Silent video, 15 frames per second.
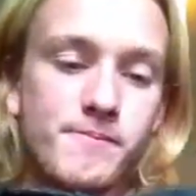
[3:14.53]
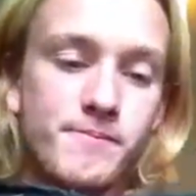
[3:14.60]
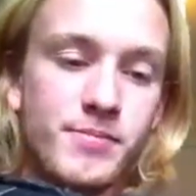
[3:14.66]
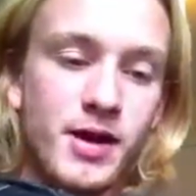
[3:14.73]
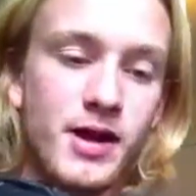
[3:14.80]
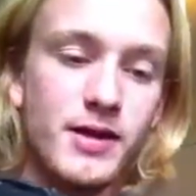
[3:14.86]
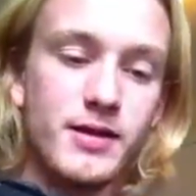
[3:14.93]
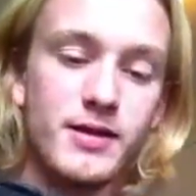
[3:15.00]

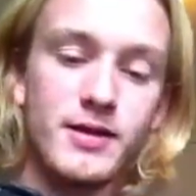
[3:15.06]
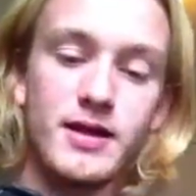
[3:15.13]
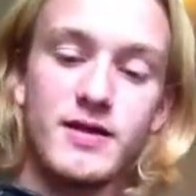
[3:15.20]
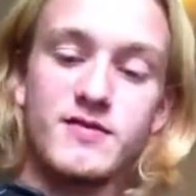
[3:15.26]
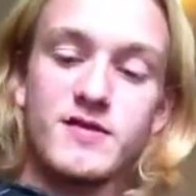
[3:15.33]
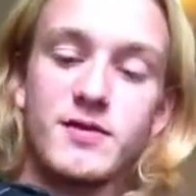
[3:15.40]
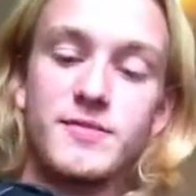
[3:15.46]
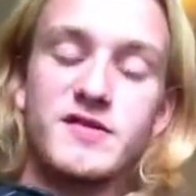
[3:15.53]
But
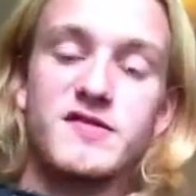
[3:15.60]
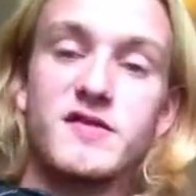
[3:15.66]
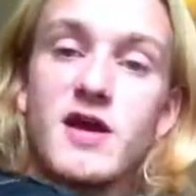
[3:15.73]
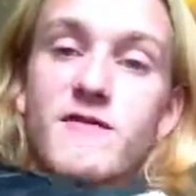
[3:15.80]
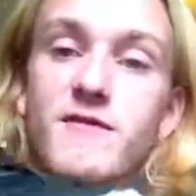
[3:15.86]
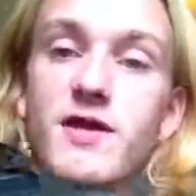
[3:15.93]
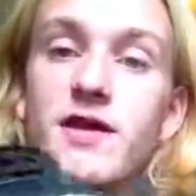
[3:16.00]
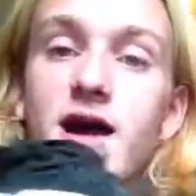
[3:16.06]
it's going to be
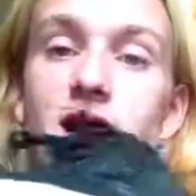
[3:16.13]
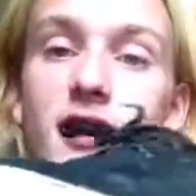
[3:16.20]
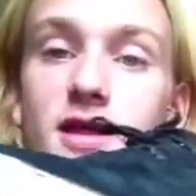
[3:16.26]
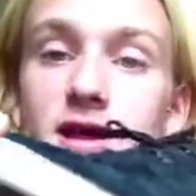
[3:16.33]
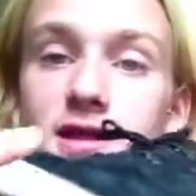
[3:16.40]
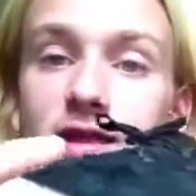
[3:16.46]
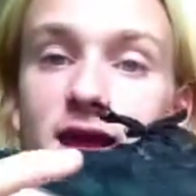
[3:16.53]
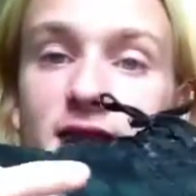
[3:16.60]
stiff, and I
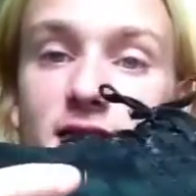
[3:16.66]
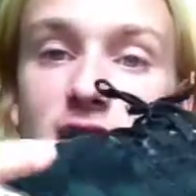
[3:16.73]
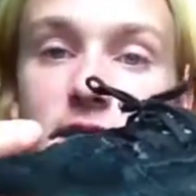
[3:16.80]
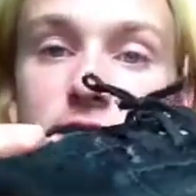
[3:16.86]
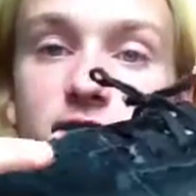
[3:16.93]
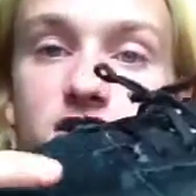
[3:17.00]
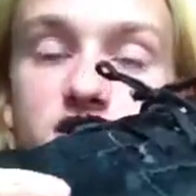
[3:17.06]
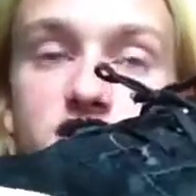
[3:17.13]
like that, and it
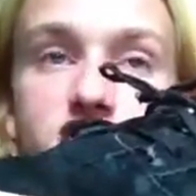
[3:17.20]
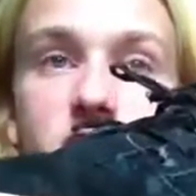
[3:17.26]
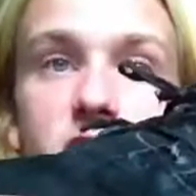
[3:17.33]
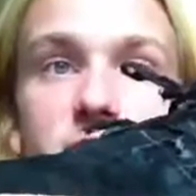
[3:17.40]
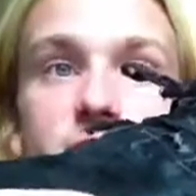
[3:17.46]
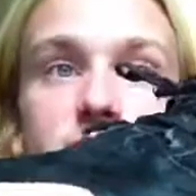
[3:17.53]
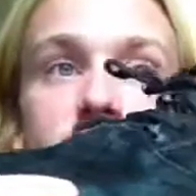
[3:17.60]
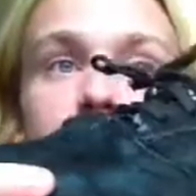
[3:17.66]
keeps its
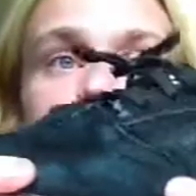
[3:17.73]
shape,